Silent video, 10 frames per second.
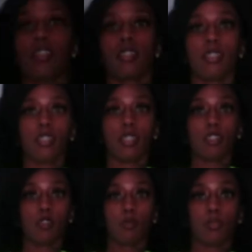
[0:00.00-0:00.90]
This is
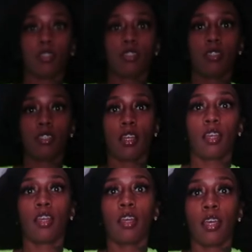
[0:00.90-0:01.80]
a two-piece
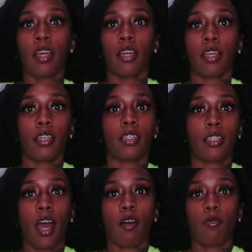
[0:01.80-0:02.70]
and
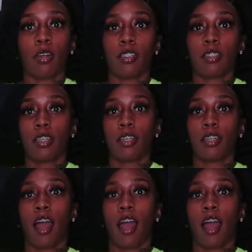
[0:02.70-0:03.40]
it's high-waisted.